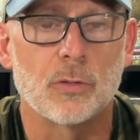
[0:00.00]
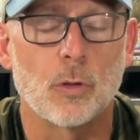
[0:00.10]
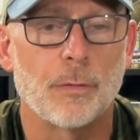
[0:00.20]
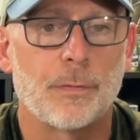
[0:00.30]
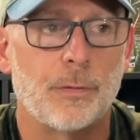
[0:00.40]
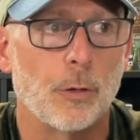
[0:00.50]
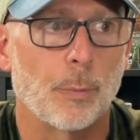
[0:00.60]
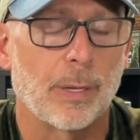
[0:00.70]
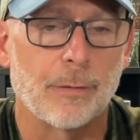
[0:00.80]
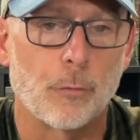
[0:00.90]
So if you're
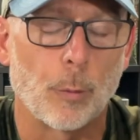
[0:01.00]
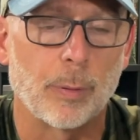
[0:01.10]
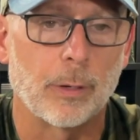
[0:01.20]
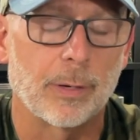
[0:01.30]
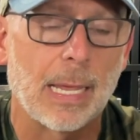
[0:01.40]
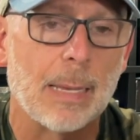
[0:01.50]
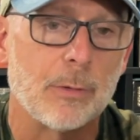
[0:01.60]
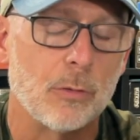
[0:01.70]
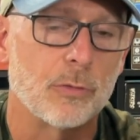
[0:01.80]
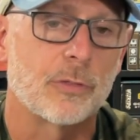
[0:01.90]
playing a 4-player game,
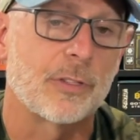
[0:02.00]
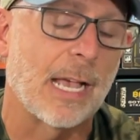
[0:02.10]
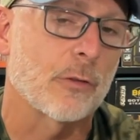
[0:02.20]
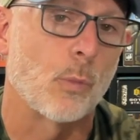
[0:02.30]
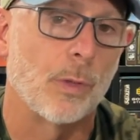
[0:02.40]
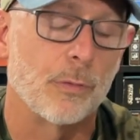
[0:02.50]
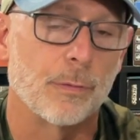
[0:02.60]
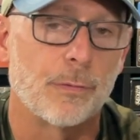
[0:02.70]
you use stacks 1 through